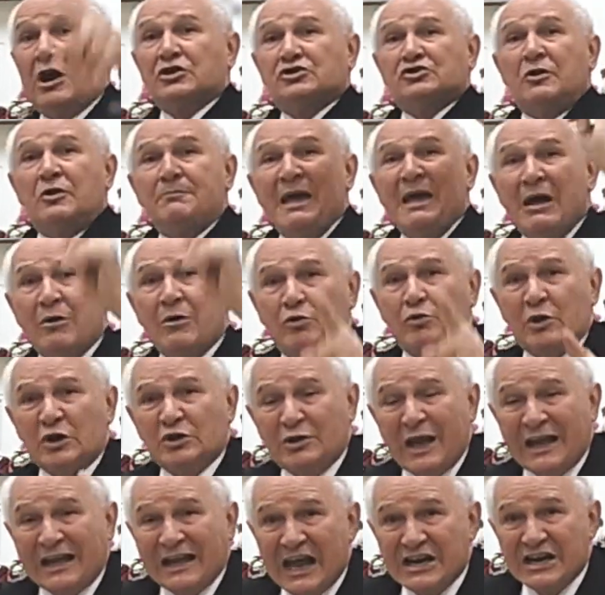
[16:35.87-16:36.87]
the,
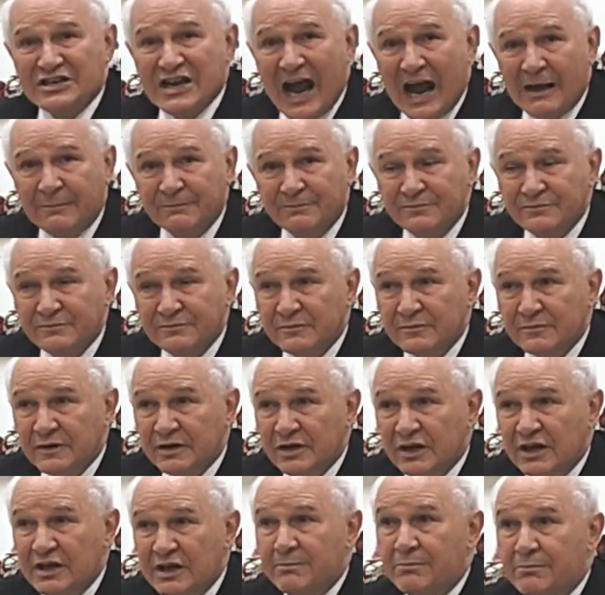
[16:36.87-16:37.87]
the word of the Lord
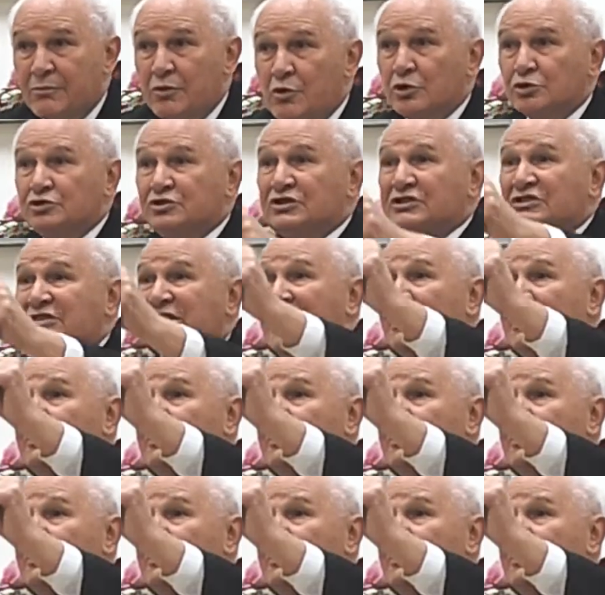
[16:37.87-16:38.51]
has gone away.